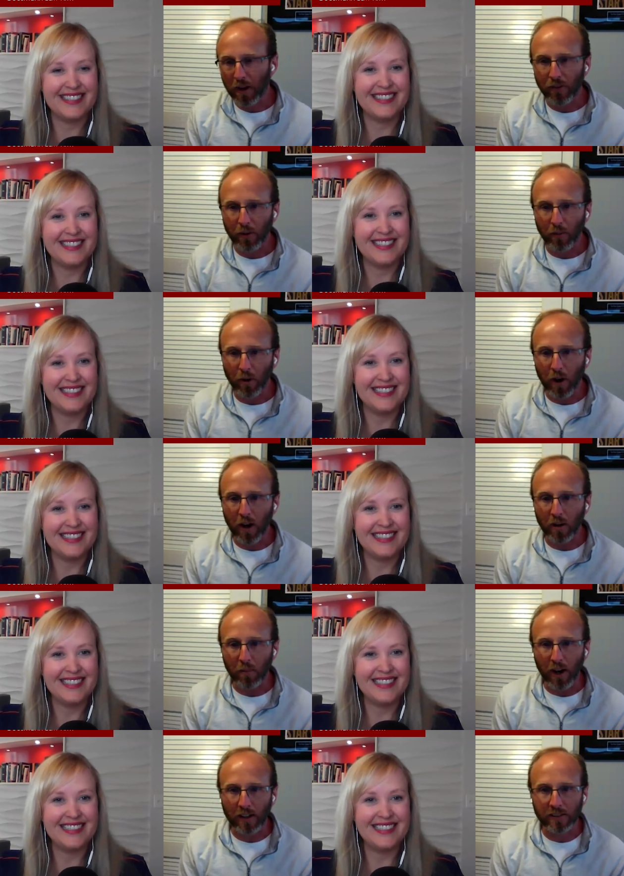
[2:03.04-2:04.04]
Speaker 1: P A firm in Omaha,
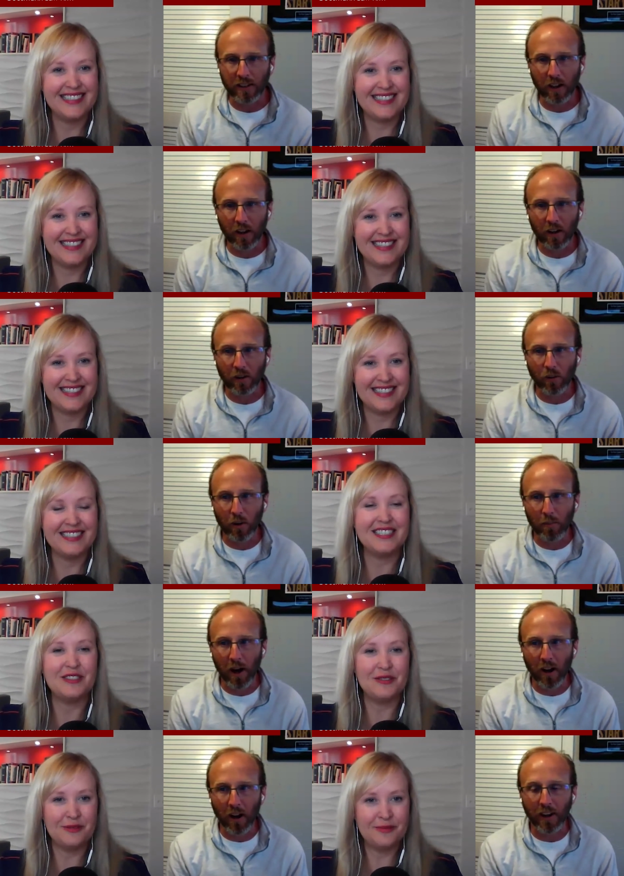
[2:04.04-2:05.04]
Nebraska. We're
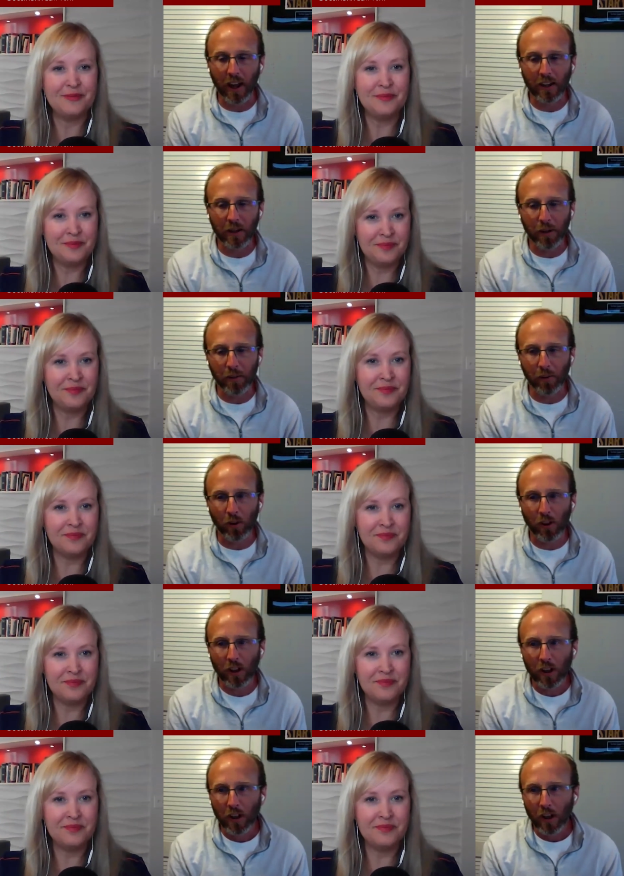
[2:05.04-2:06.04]
about ninety
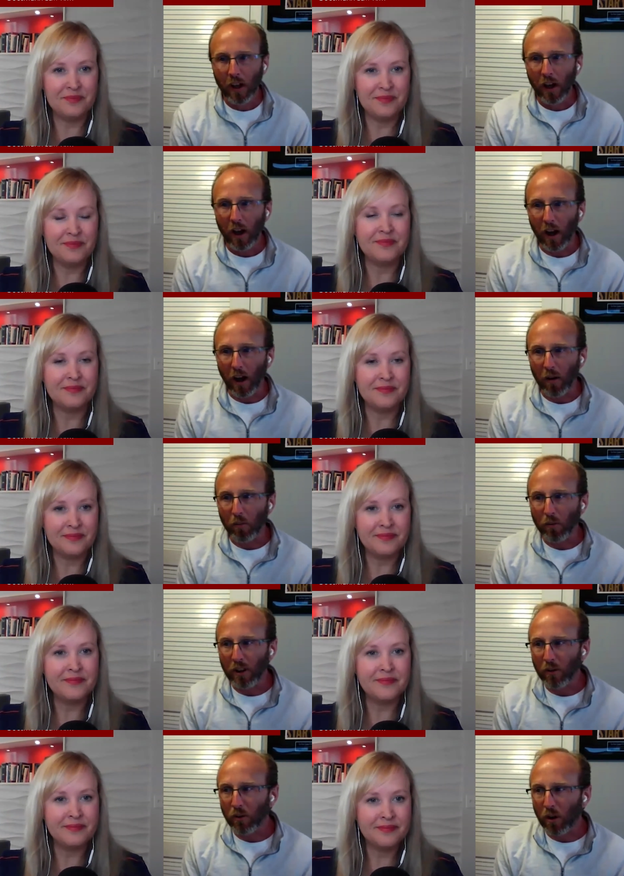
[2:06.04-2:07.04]
people. Um,
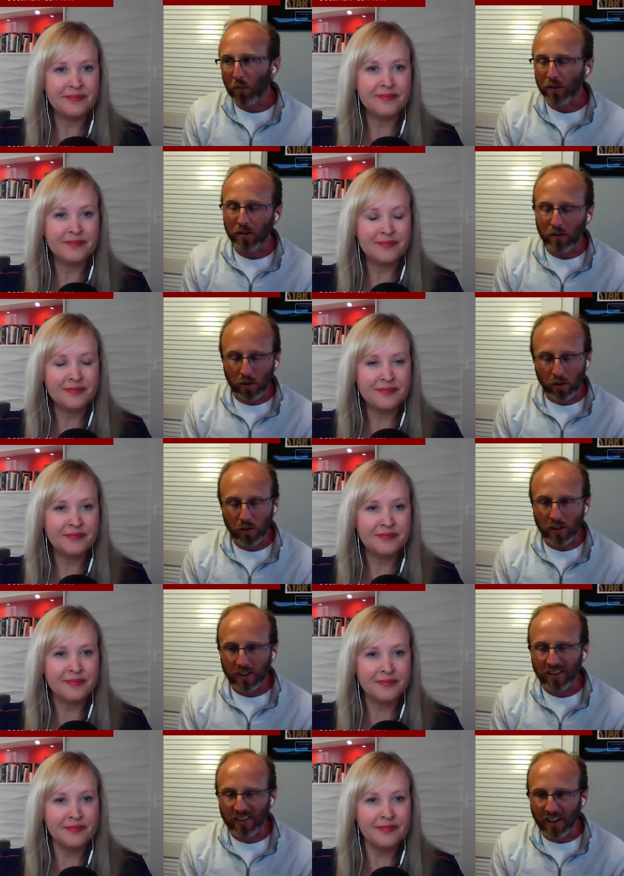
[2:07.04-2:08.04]
really, we're almost two
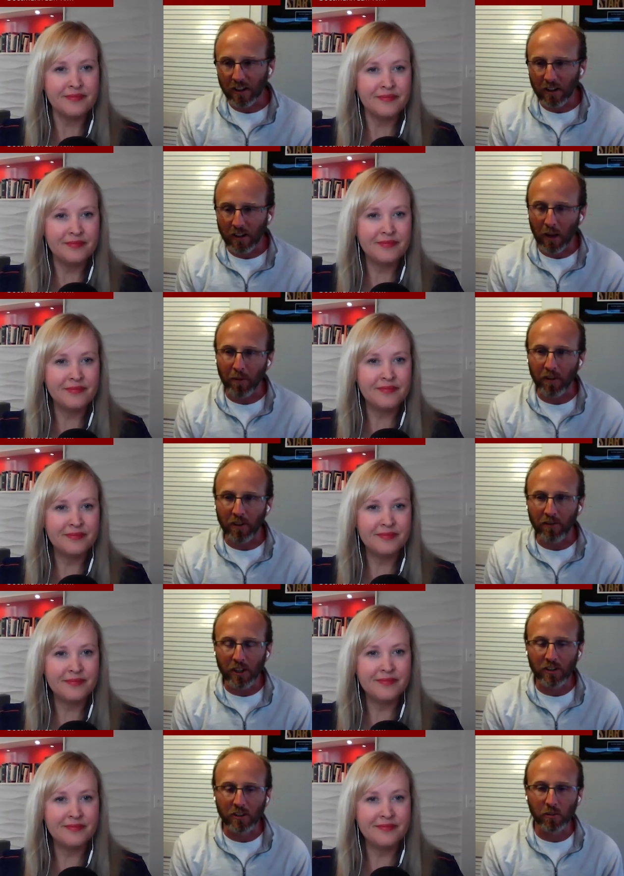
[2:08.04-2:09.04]
distinct type of
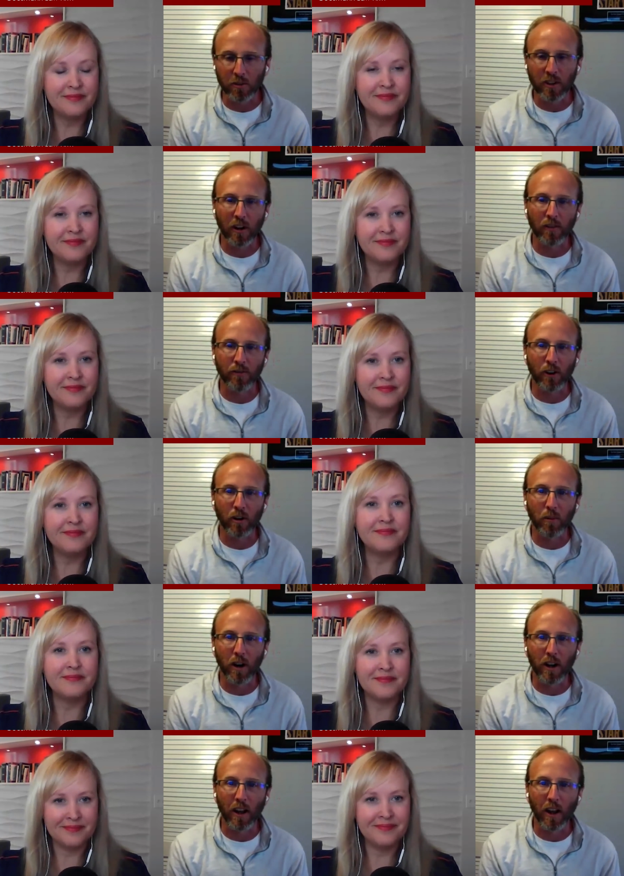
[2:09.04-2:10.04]
divisions within our firm
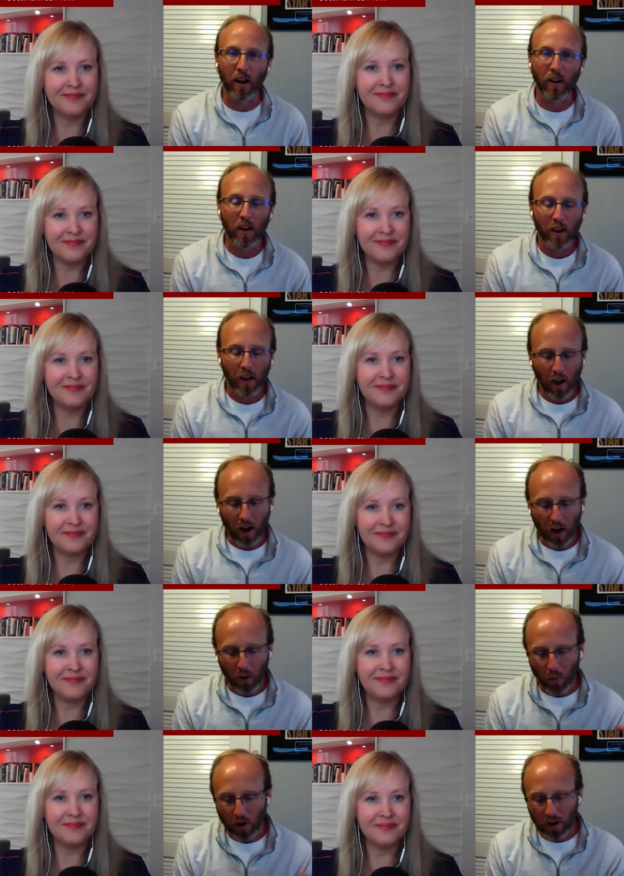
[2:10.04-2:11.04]
right now.
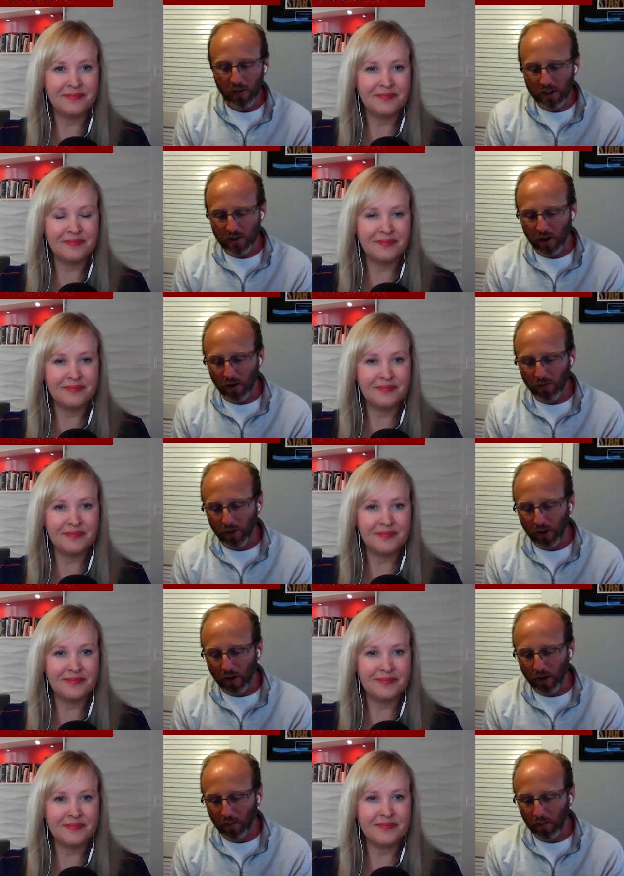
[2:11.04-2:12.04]
Uh, one division of our
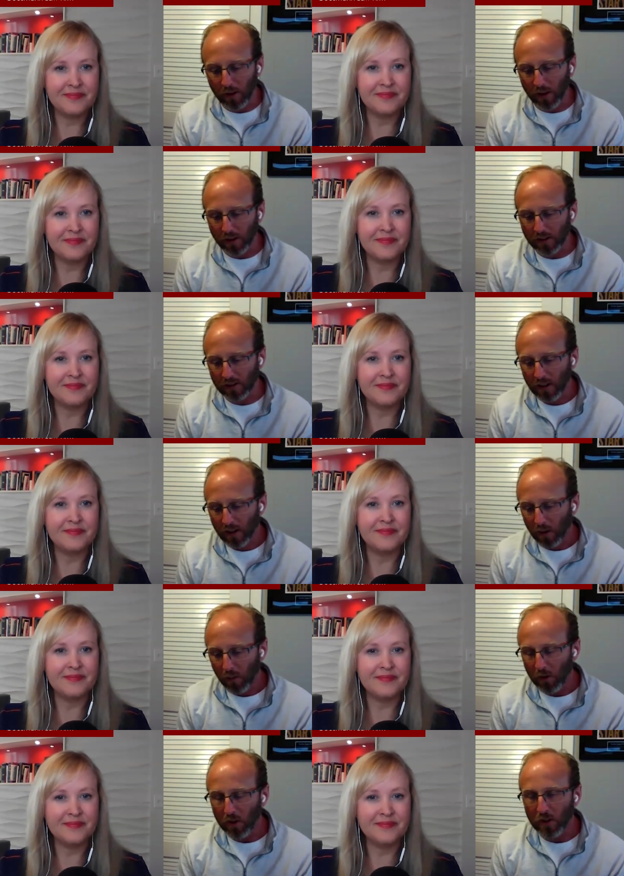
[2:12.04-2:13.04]
firm is
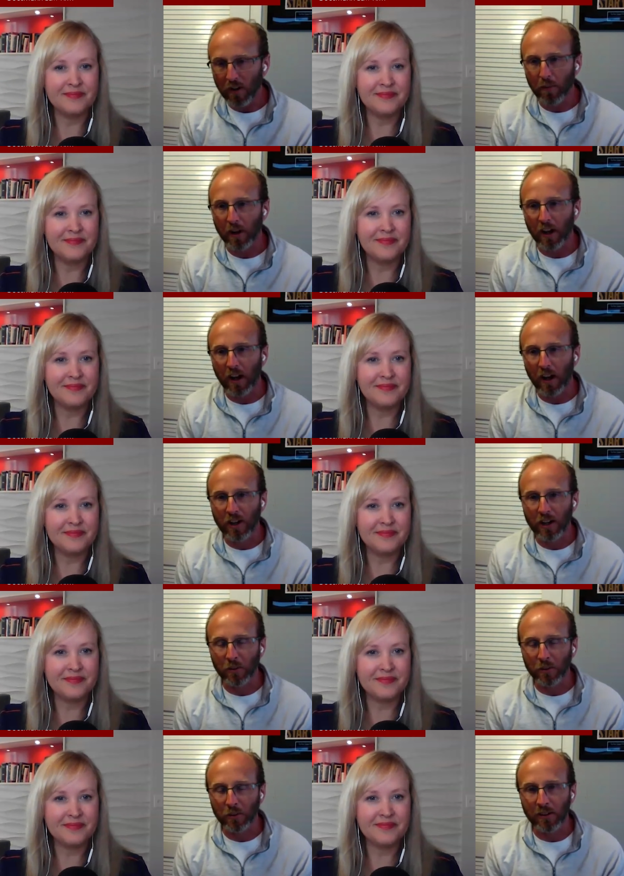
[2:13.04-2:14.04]
we do government
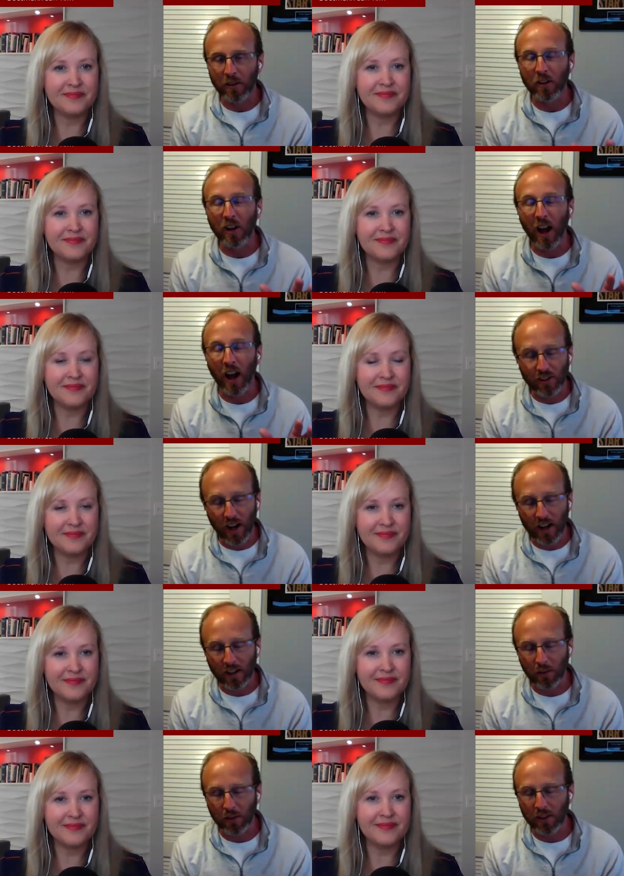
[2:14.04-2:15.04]
contract with the
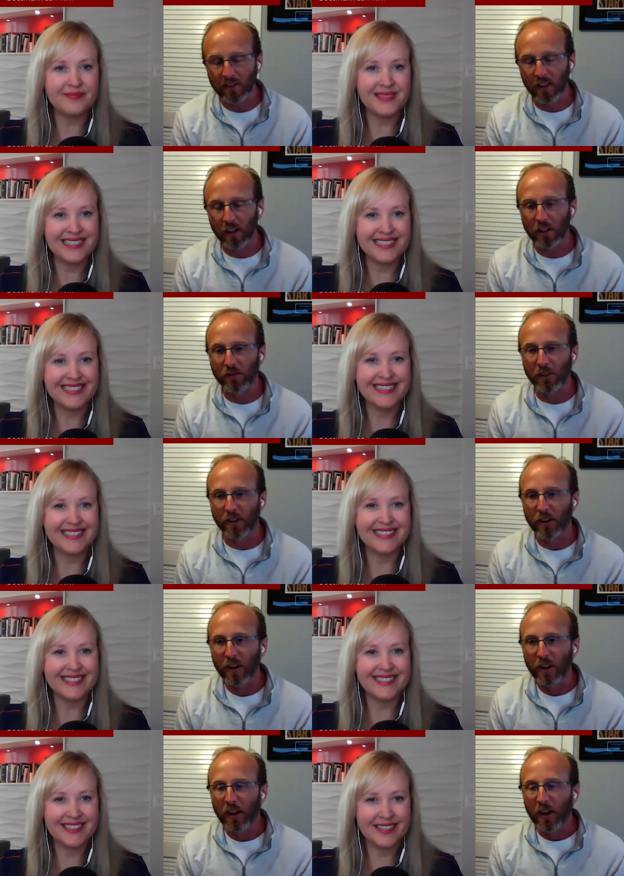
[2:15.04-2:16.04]
contracting with the Centers for